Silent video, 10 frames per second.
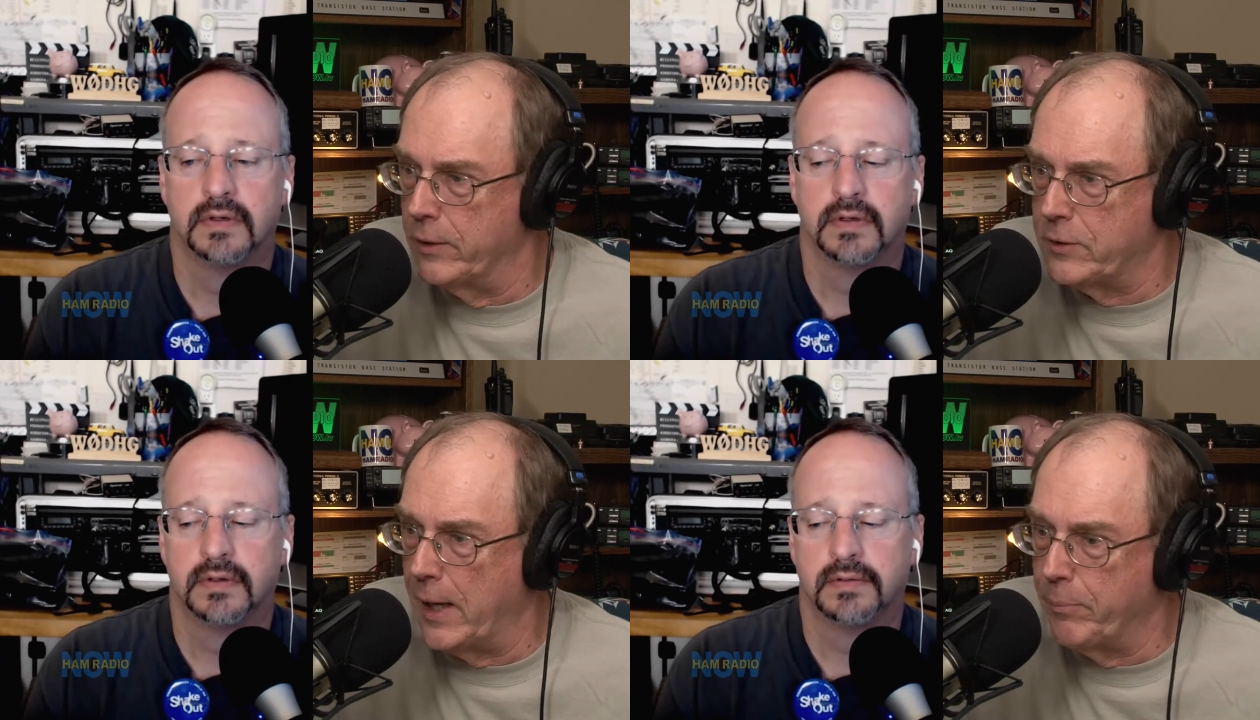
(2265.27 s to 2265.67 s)

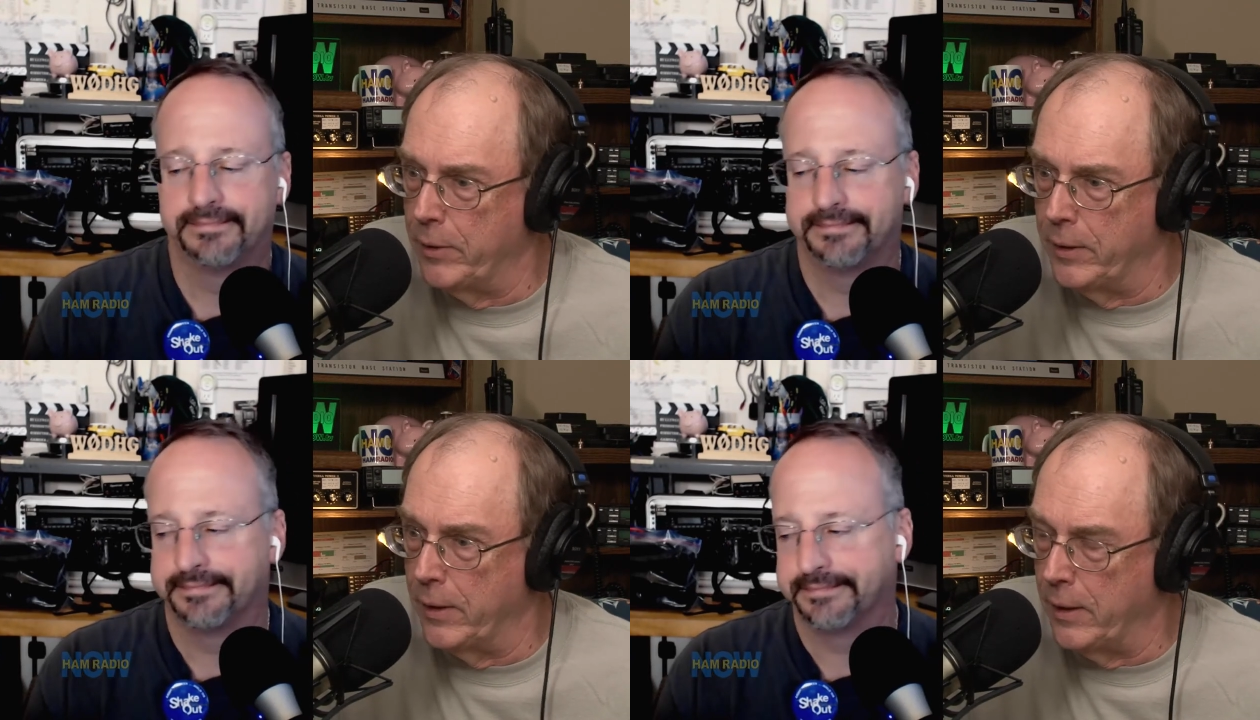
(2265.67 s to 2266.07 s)
Speaker 1: does
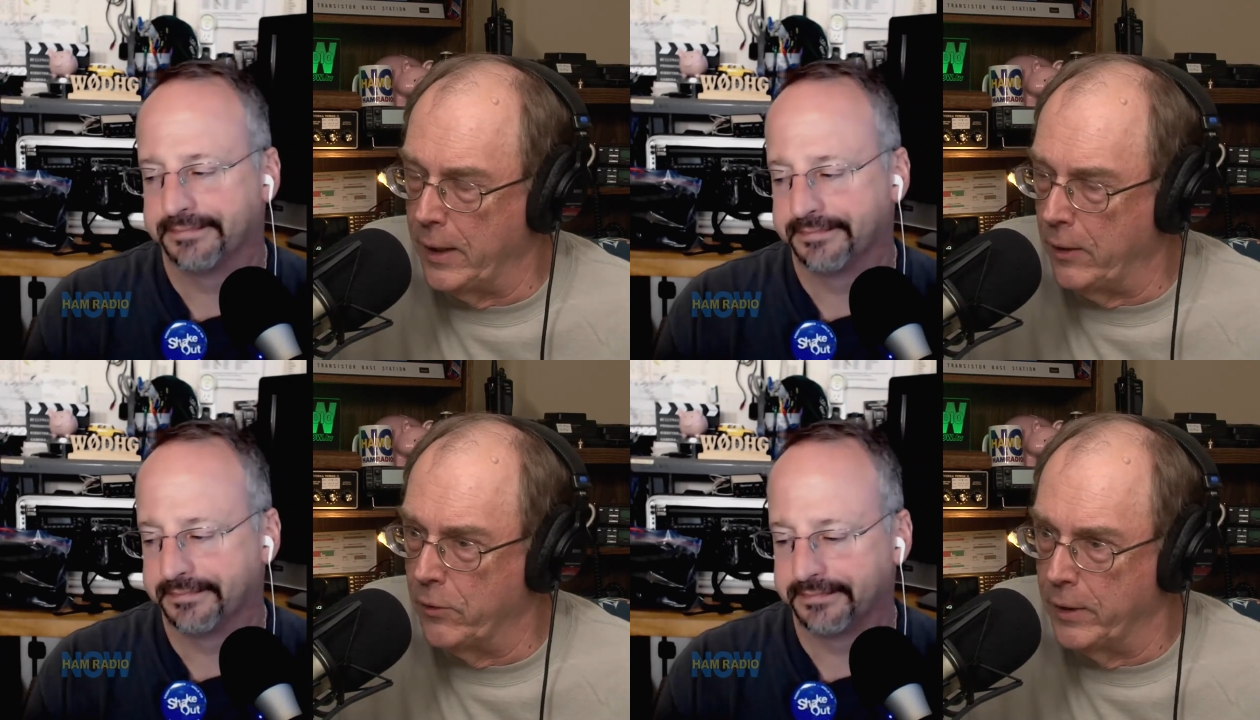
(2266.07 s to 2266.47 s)
happen,
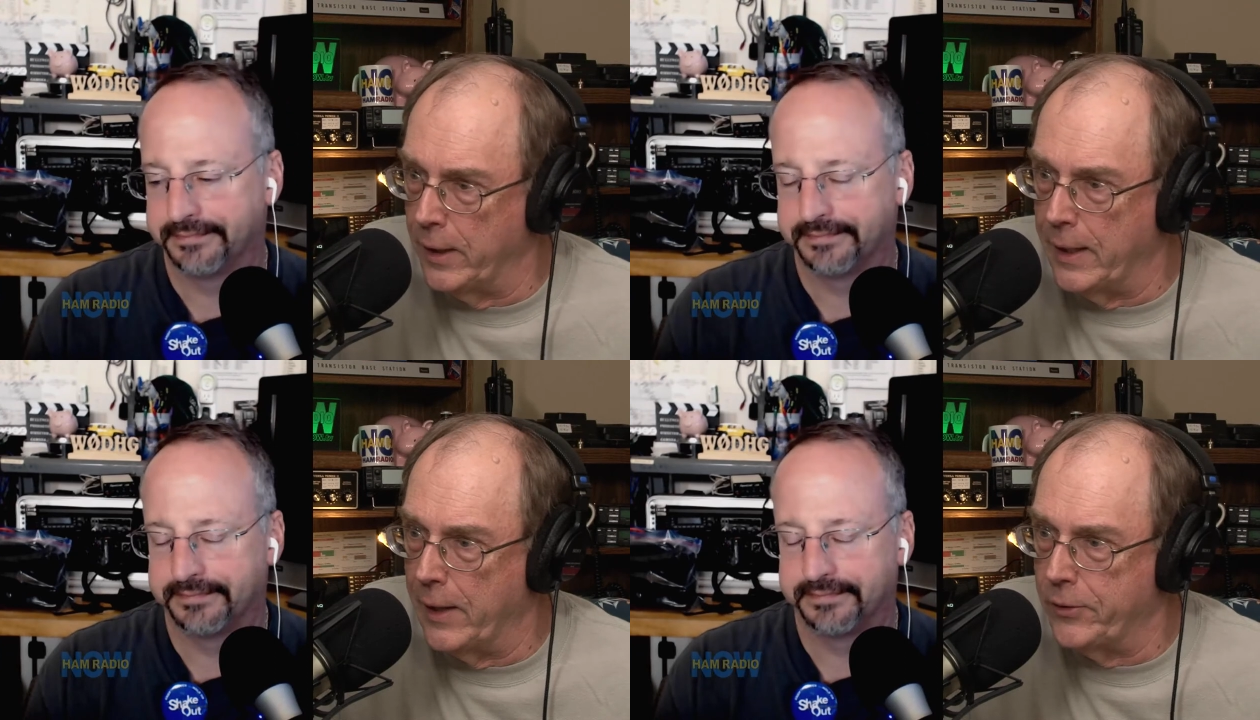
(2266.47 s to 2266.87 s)
that you're going to
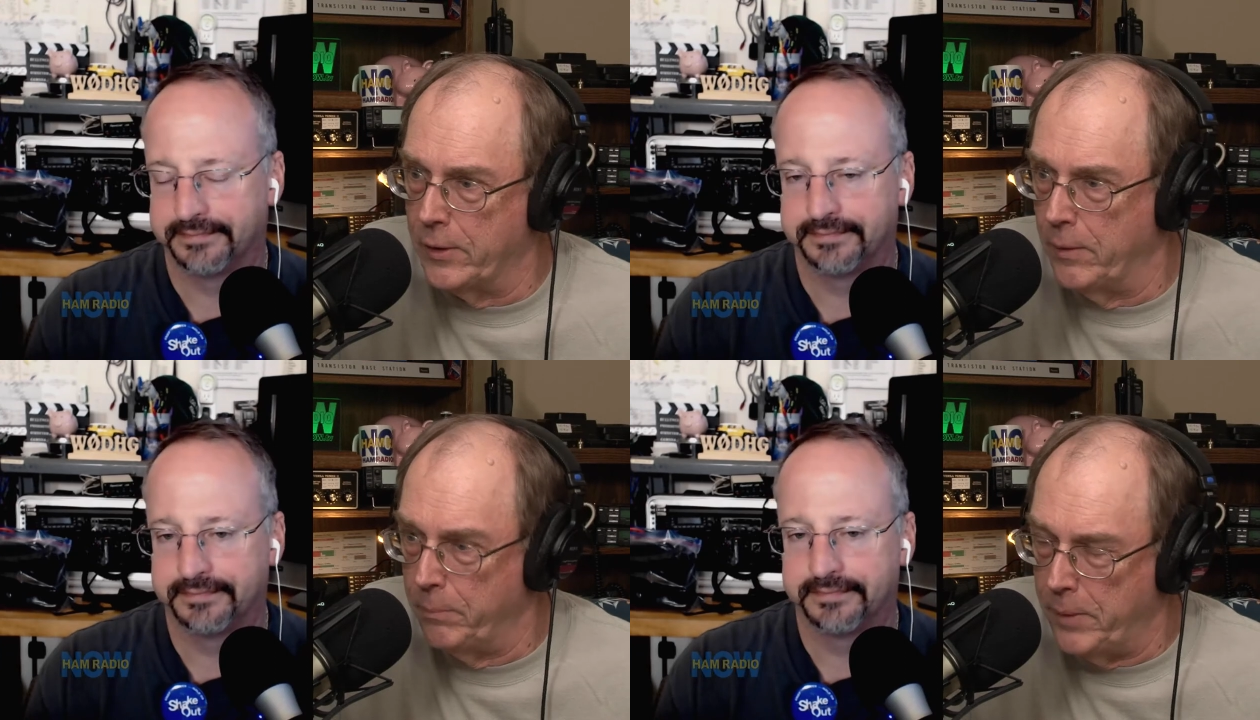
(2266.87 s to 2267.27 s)
get out
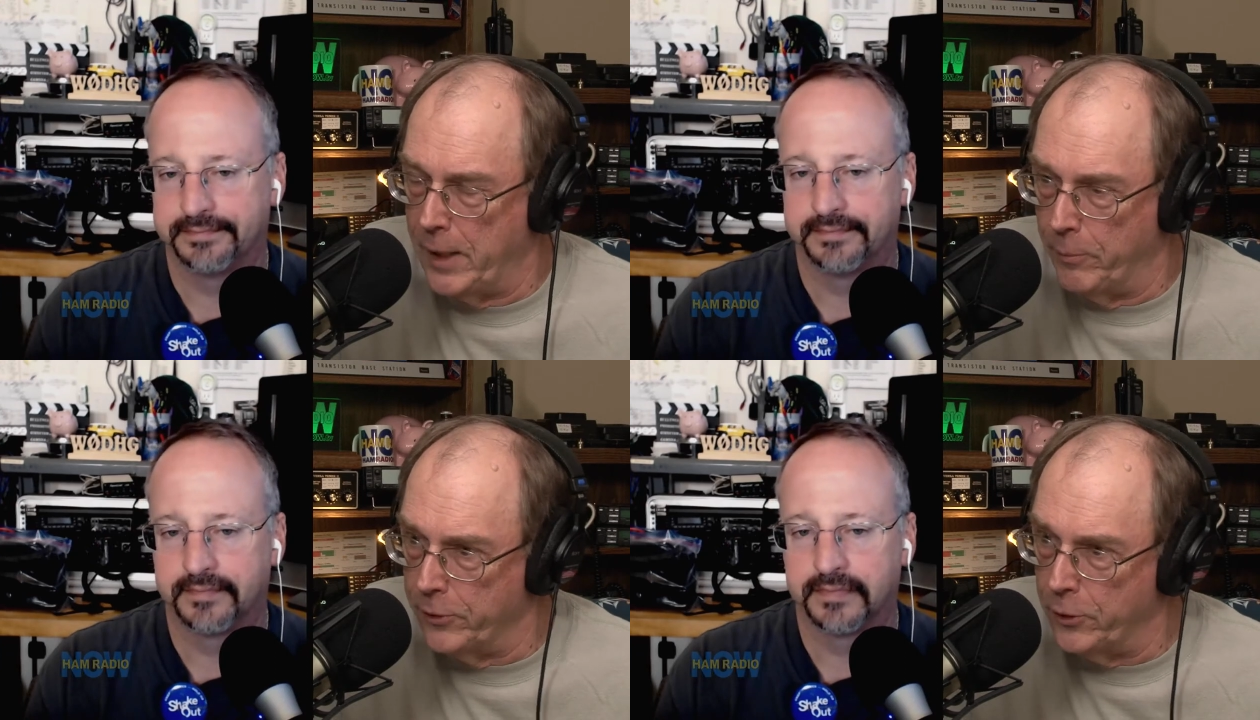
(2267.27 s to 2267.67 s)
there and be
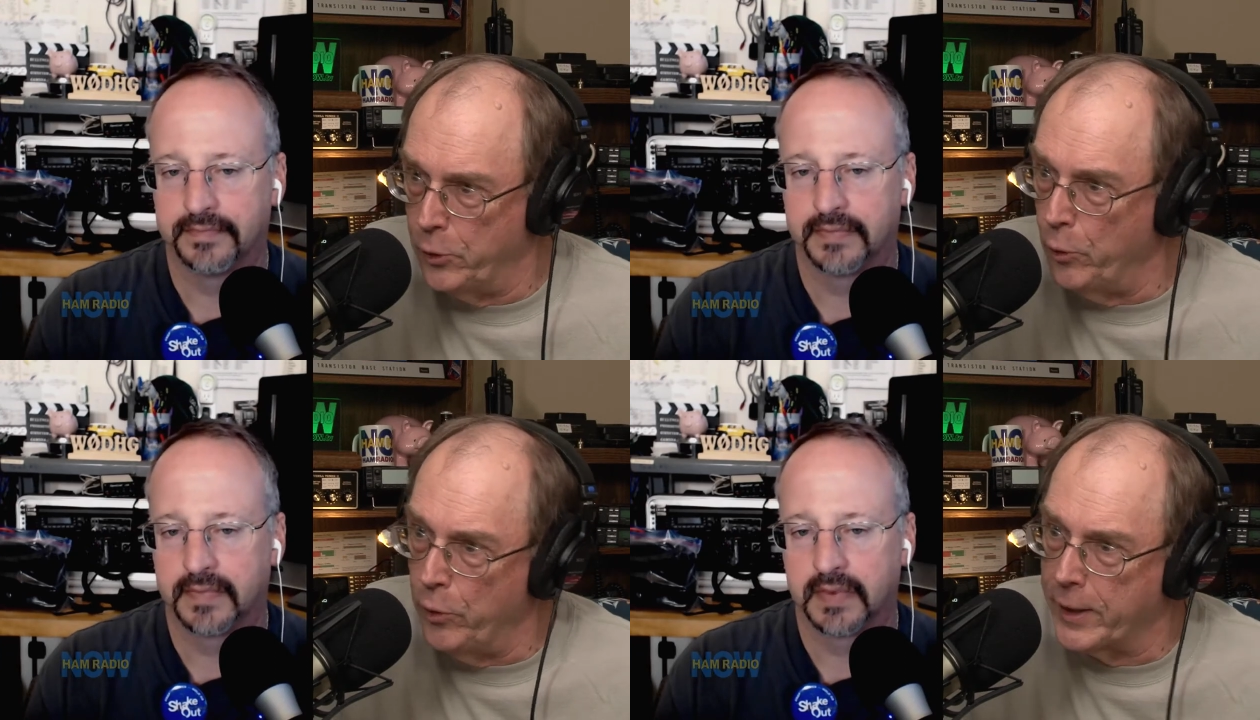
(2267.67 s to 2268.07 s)
able to
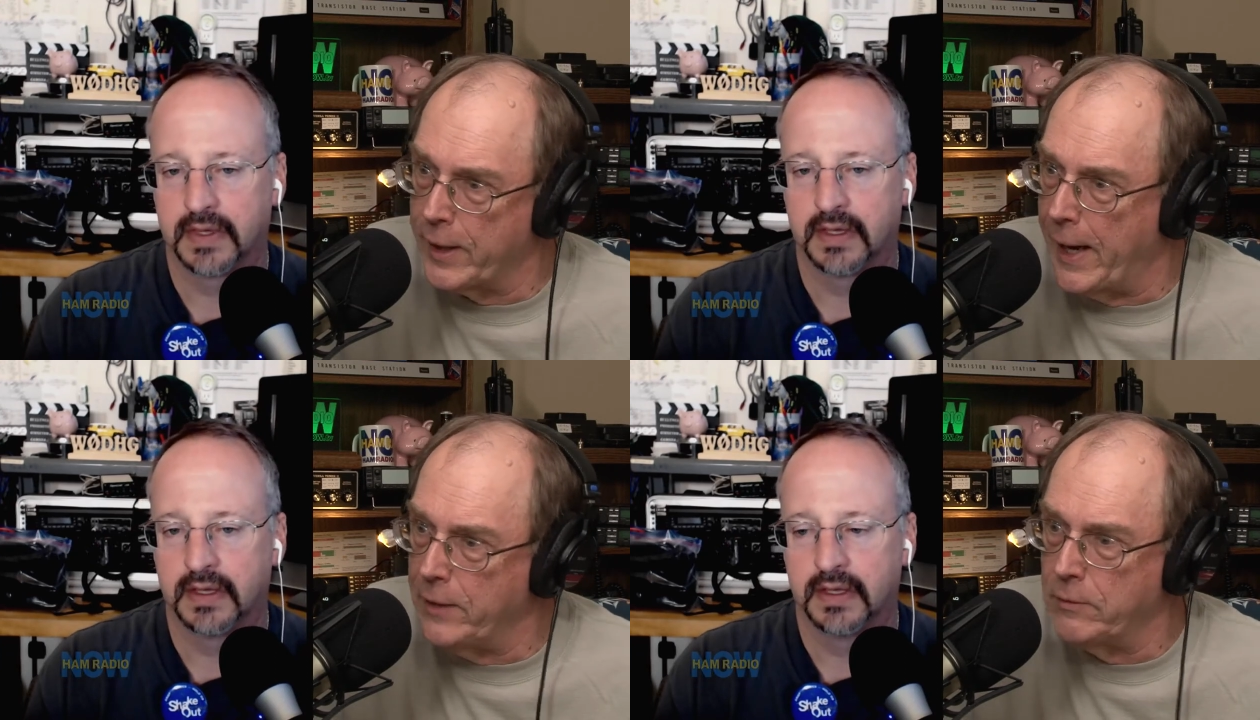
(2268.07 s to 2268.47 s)
do the
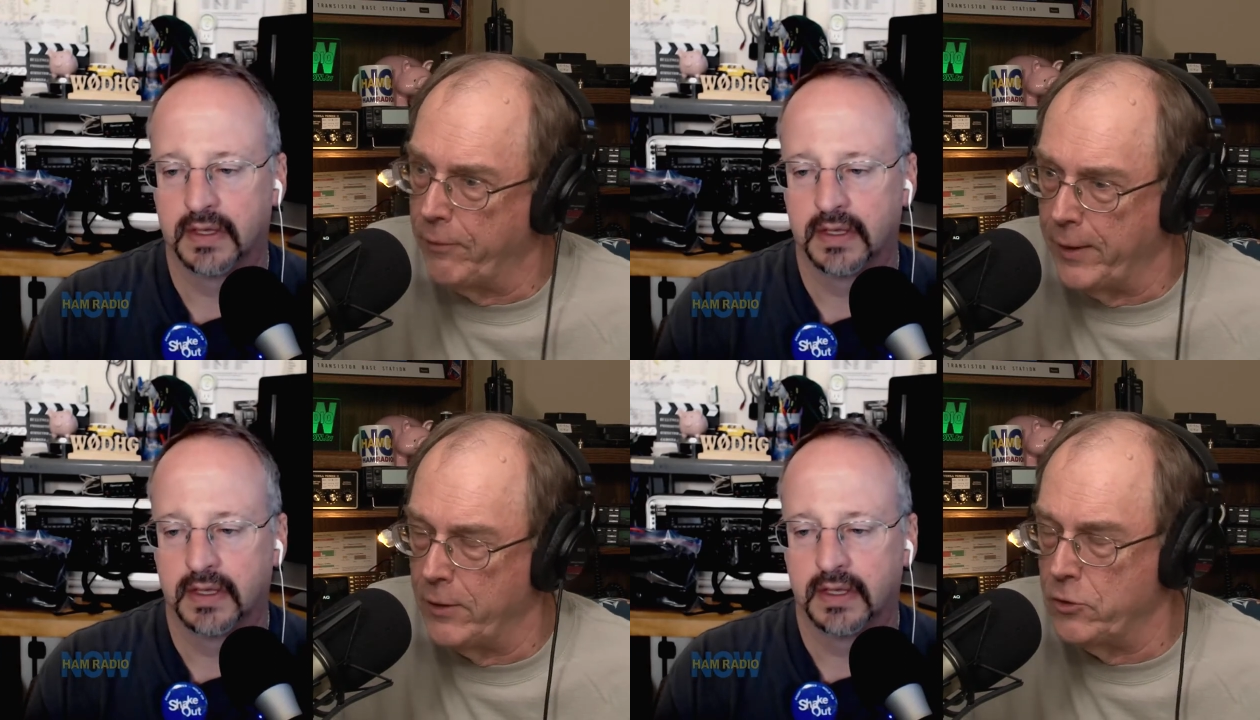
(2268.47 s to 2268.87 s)
kinds of
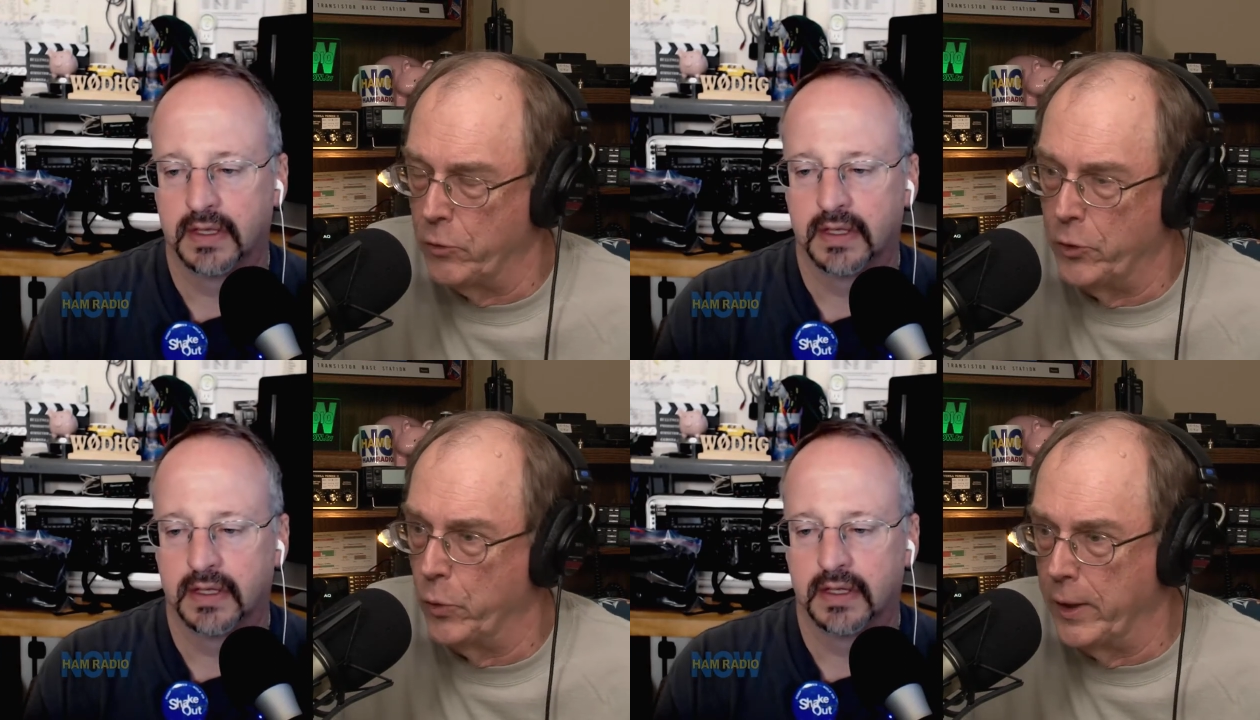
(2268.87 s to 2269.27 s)
things you were